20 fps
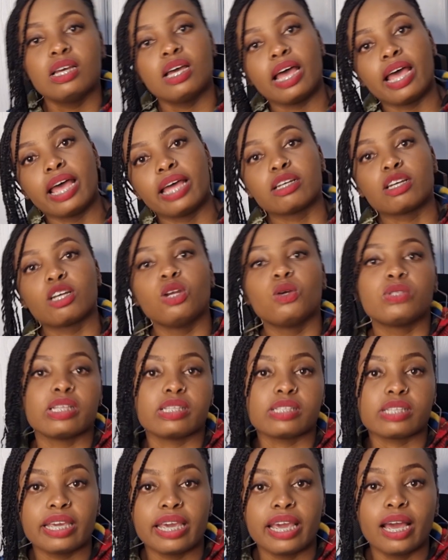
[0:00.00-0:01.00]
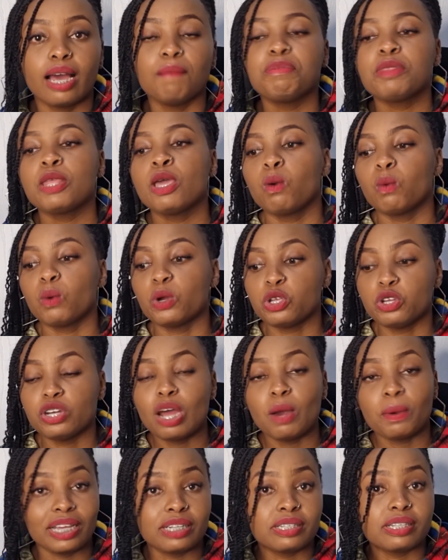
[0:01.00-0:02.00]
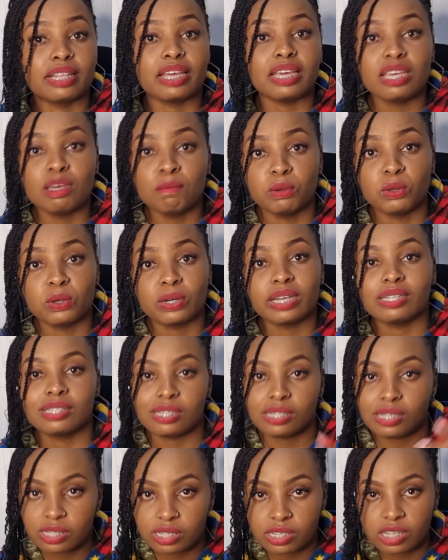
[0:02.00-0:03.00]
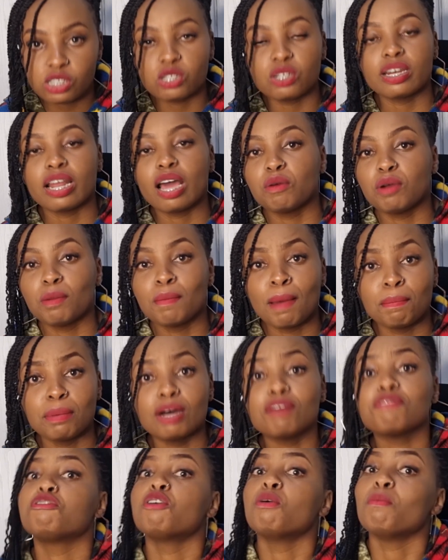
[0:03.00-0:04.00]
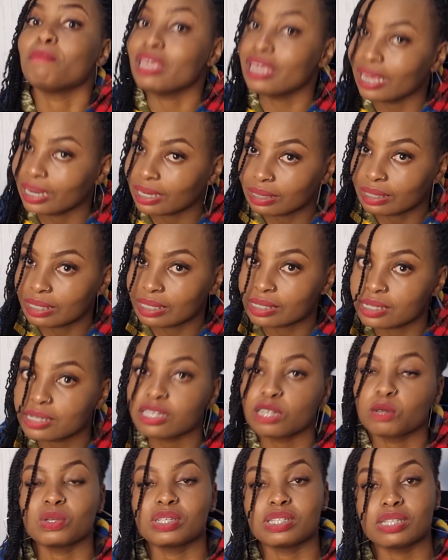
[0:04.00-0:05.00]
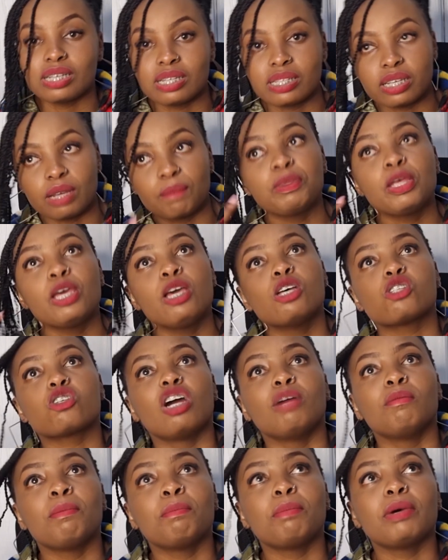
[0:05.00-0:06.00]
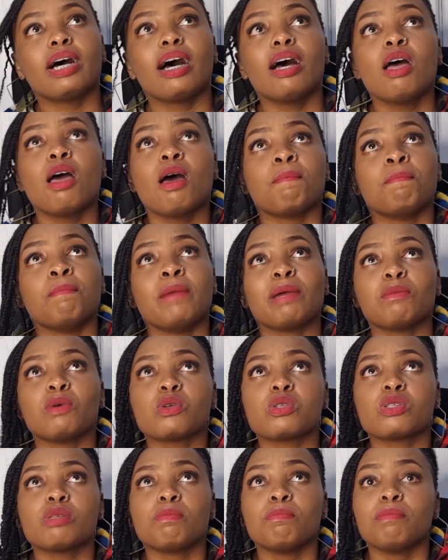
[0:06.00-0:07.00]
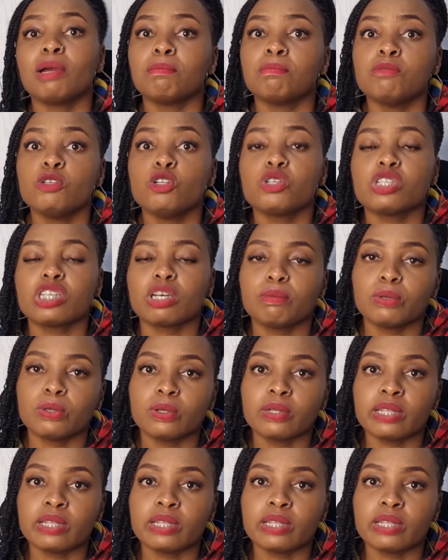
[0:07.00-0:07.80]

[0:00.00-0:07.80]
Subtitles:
and closes here, when you now get to the ebook, it's easier to now remember. For me, at least, it was easy. So I remember my most notable